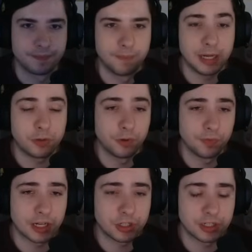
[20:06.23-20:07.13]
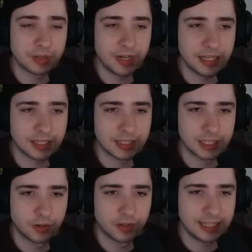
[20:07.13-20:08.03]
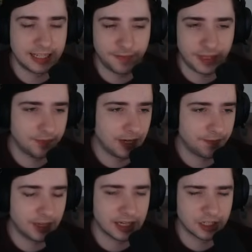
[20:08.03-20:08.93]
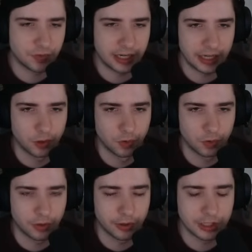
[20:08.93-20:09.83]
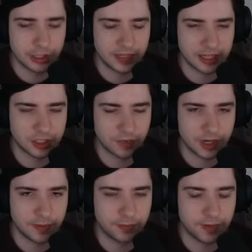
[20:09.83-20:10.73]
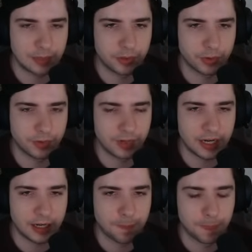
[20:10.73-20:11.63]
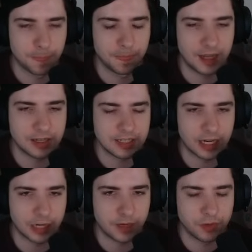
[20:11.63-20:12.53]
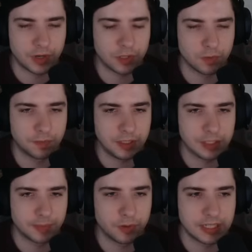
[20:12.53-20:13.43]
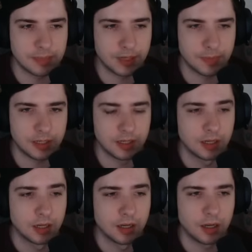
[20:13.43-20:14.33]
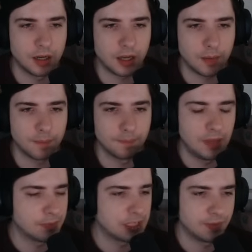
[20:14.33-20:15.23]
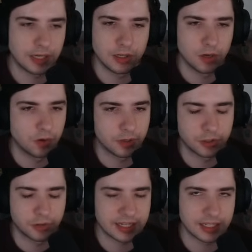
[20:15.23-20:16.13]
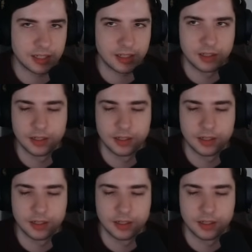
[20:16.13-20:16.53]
But current reduction is great. So there's something we can try. Ho-Oh also we can try with Flamethrower Fly. And attack rate, right? Over weakness policy, maybe. Melmoswine, no. Crustle.